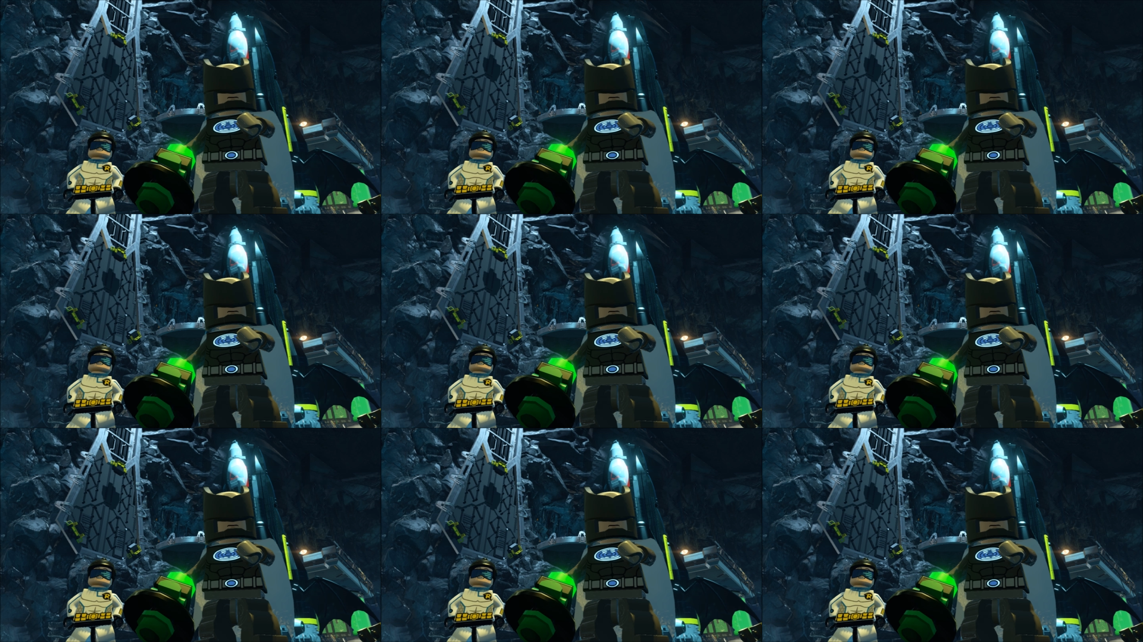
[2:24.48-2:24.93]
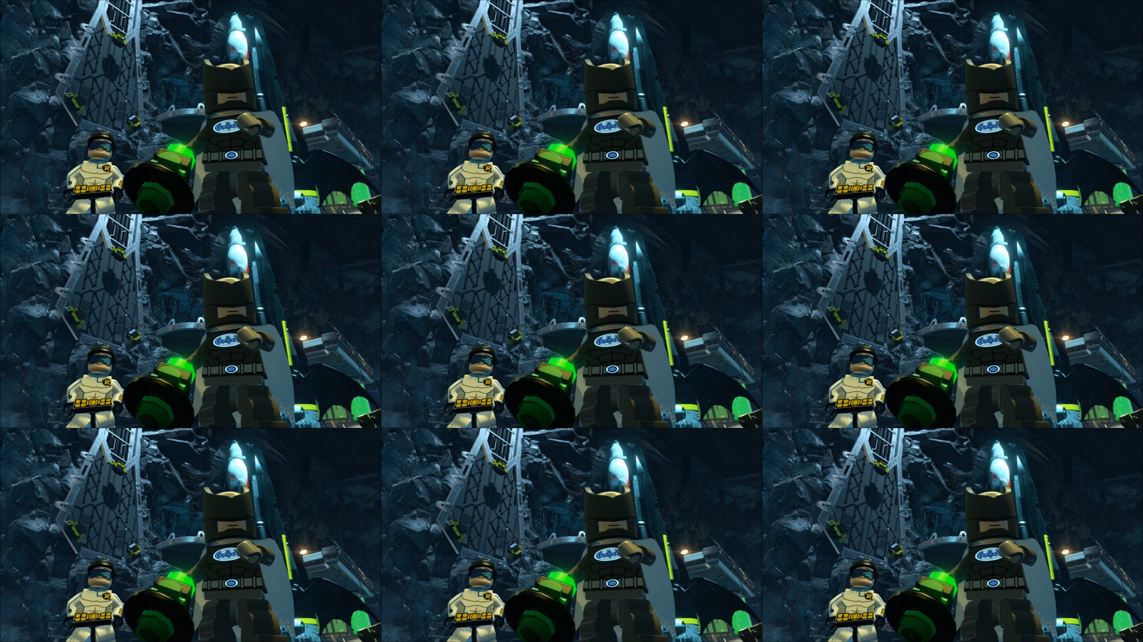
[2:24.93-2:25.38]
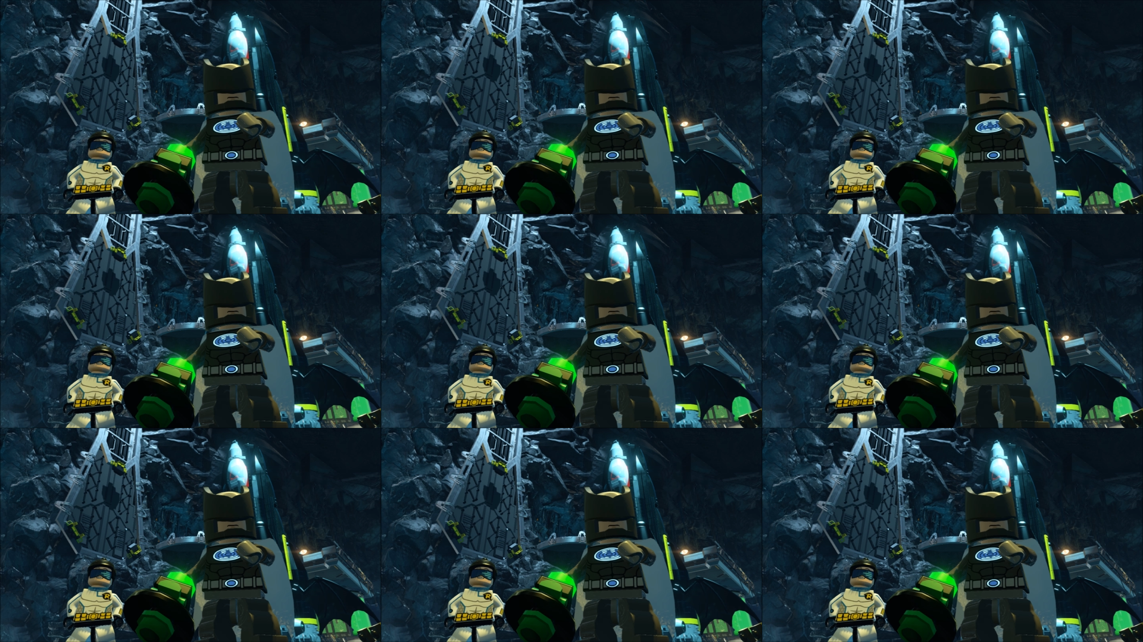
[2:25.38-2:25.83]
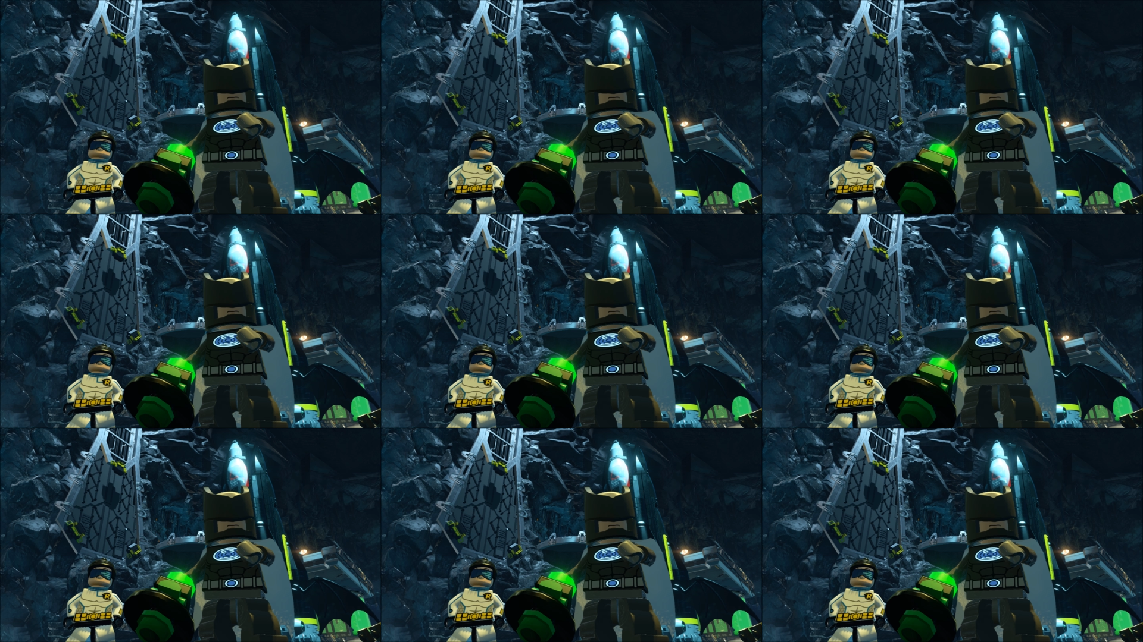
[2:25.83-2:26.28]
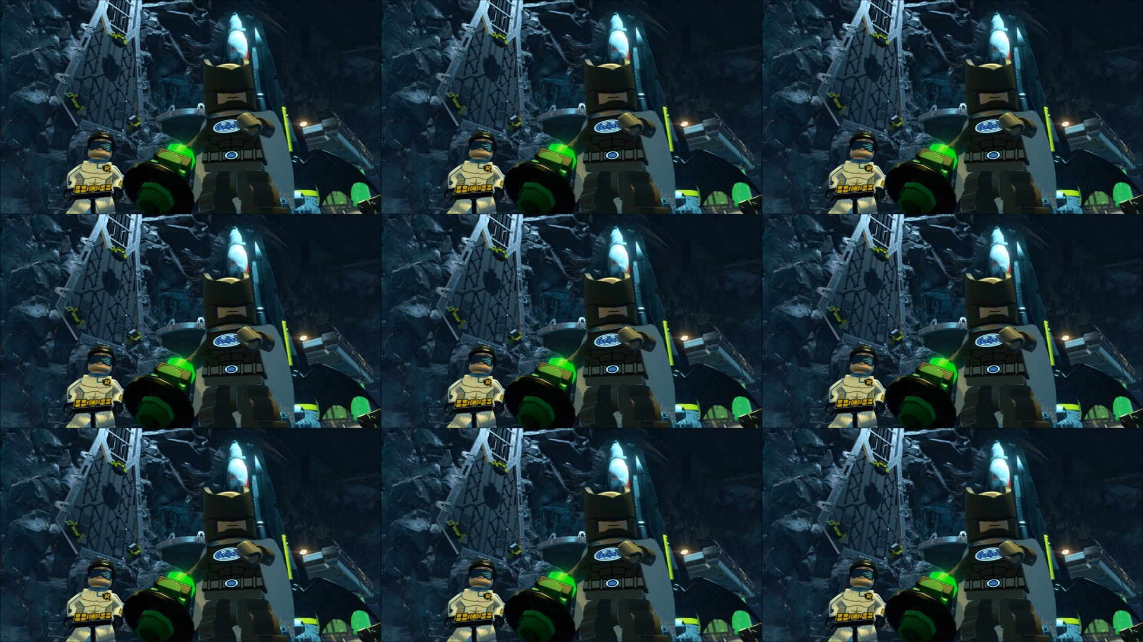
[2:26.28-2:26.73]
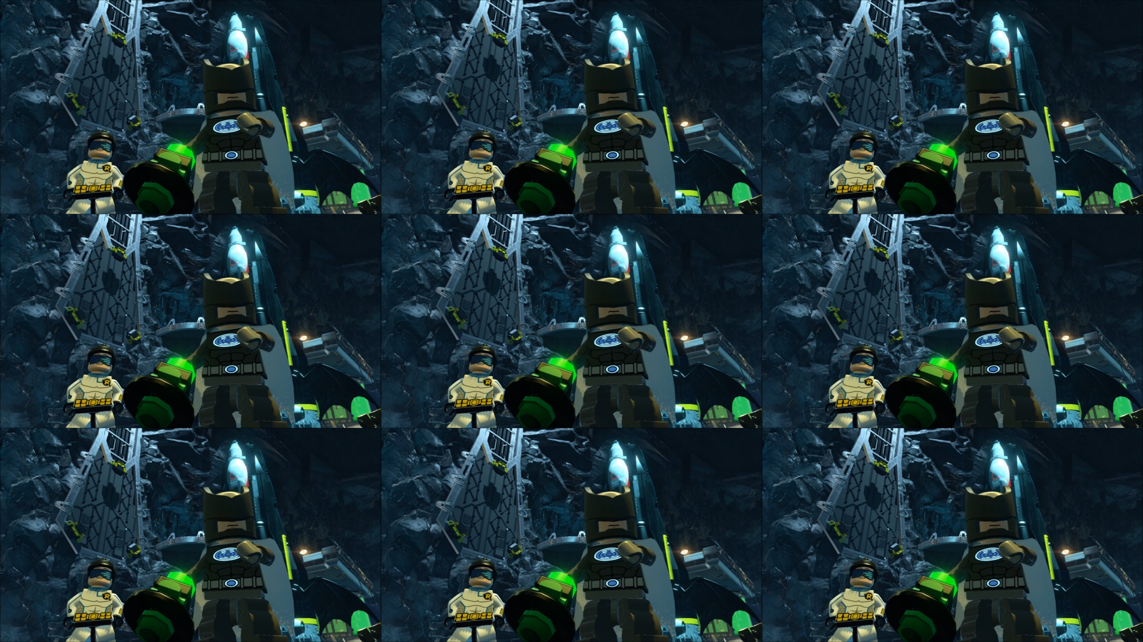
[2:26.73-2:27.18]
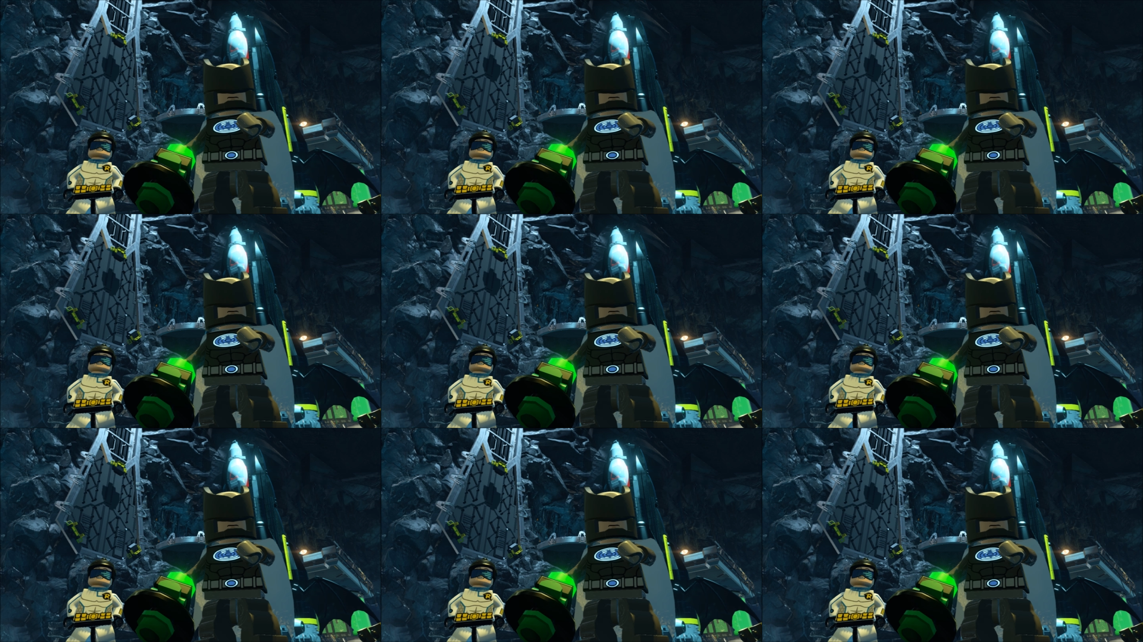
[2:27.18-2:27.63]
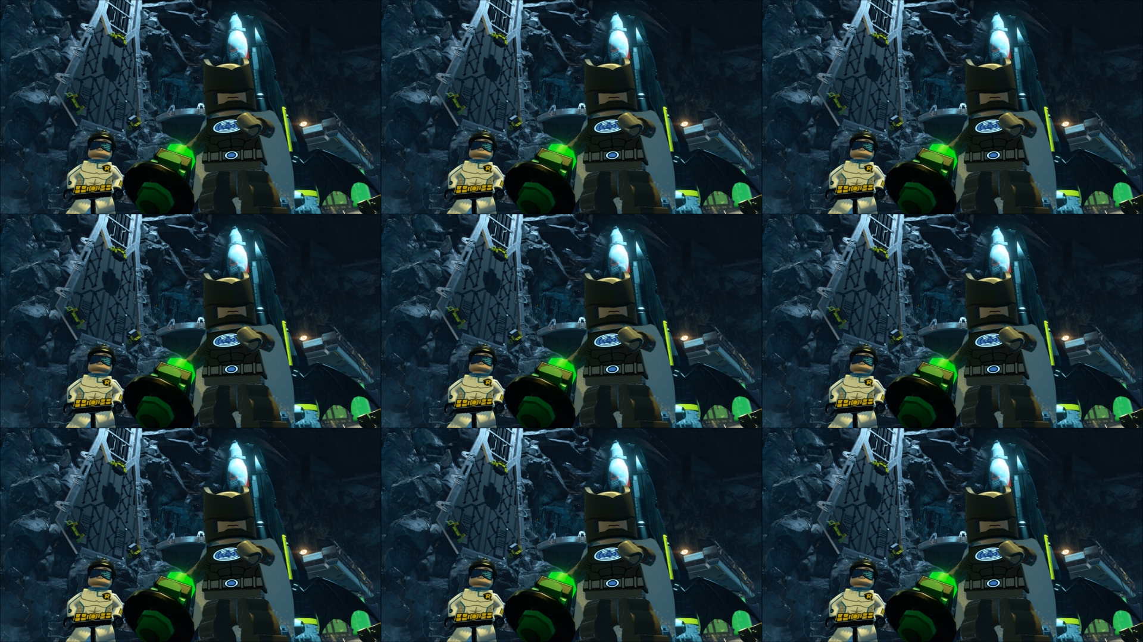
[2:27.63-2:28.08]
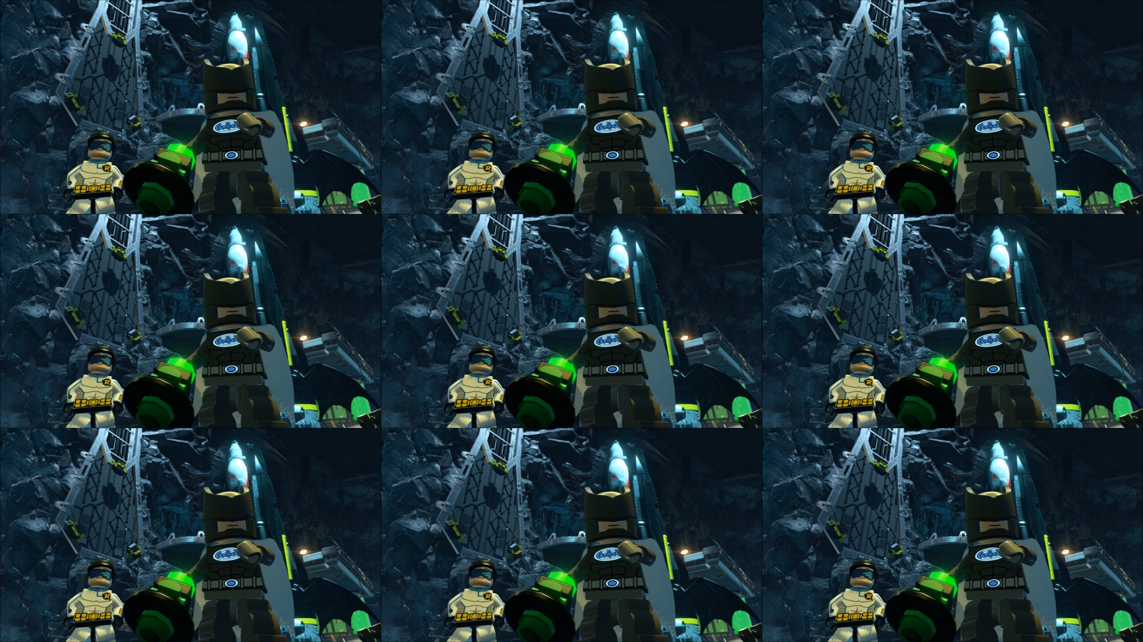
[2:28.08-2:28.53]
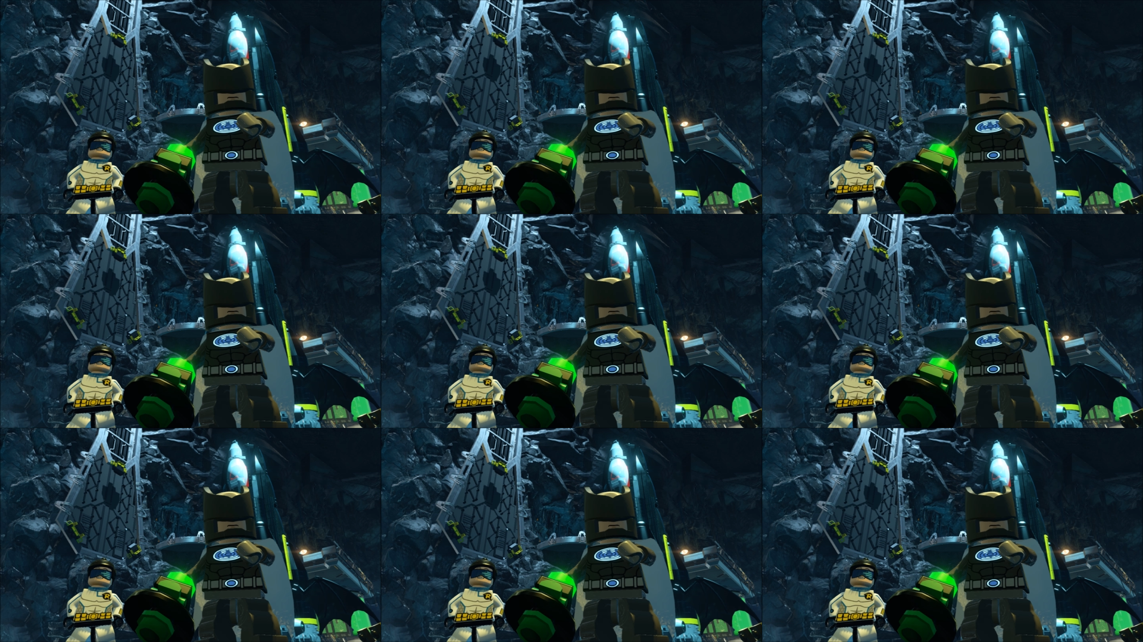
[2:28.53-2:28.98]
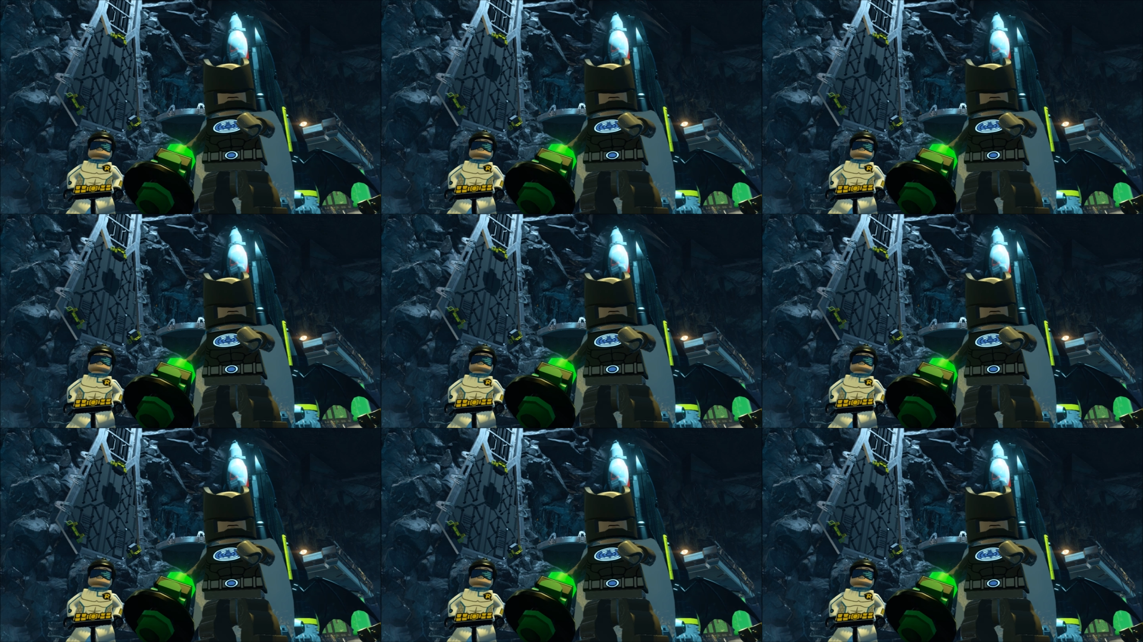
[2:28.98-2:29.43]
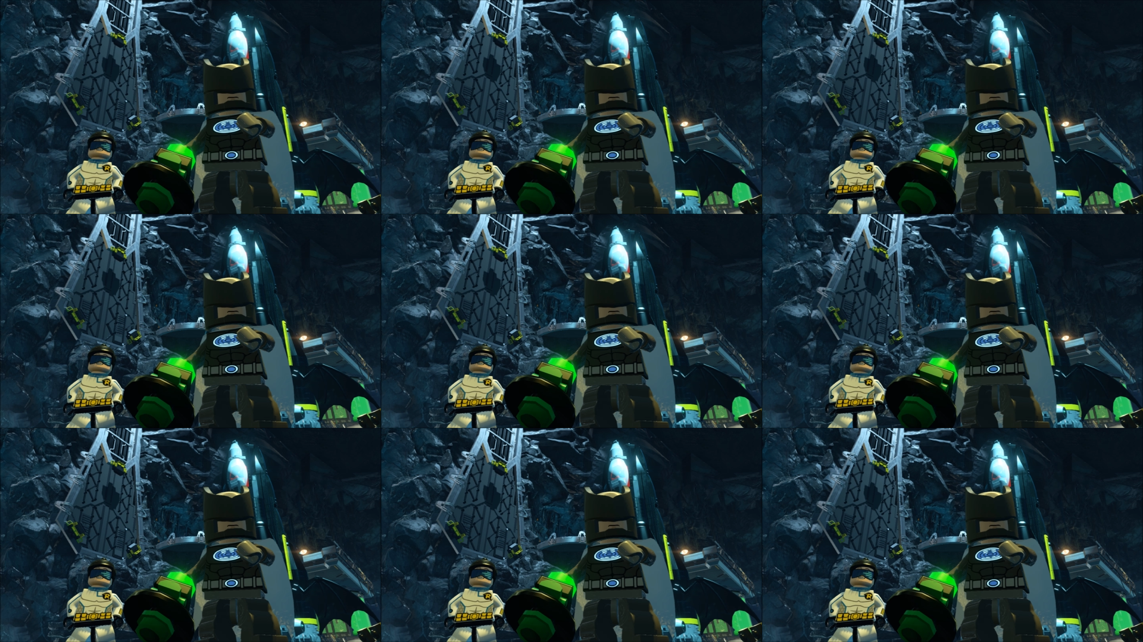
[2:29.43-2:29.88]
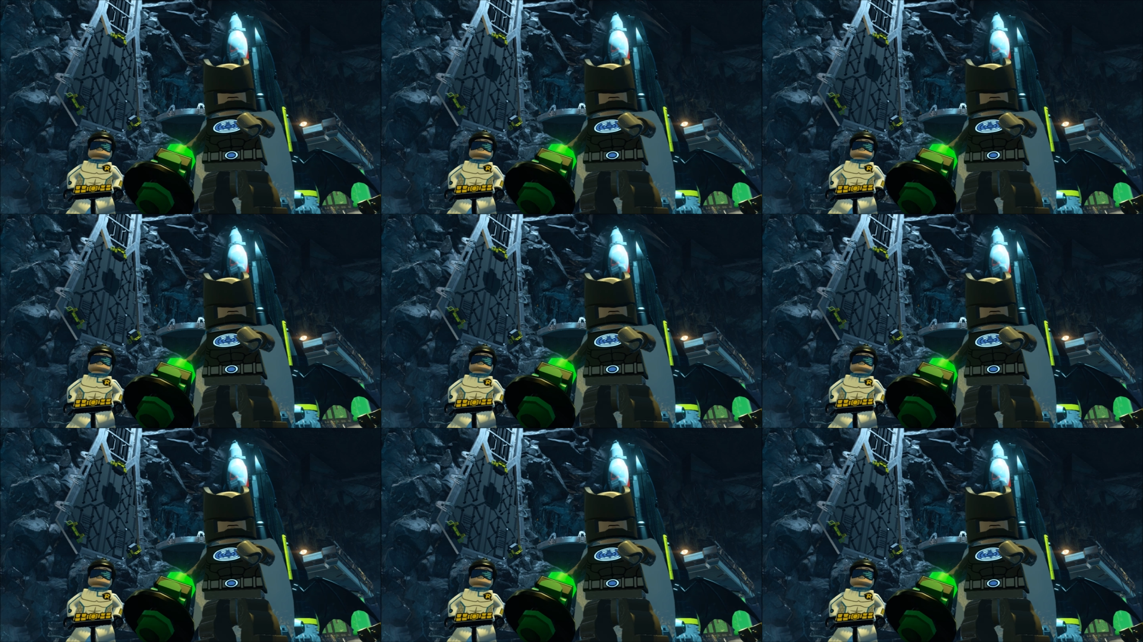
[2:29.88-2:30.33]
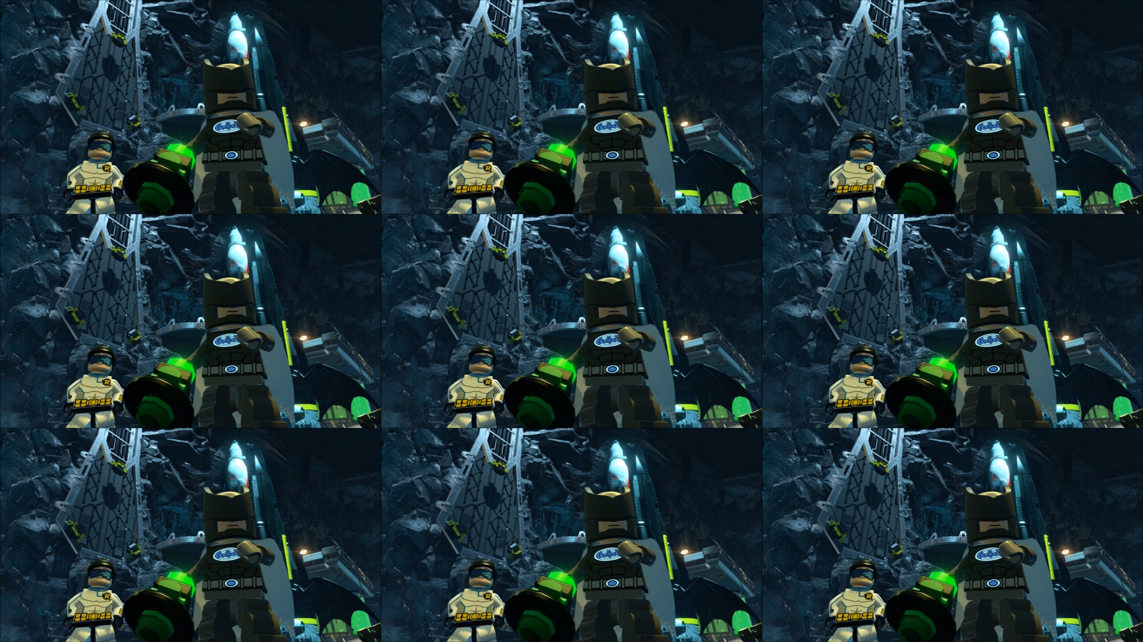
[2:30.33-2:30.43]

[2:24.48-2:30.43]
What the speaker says: (no speaker visible)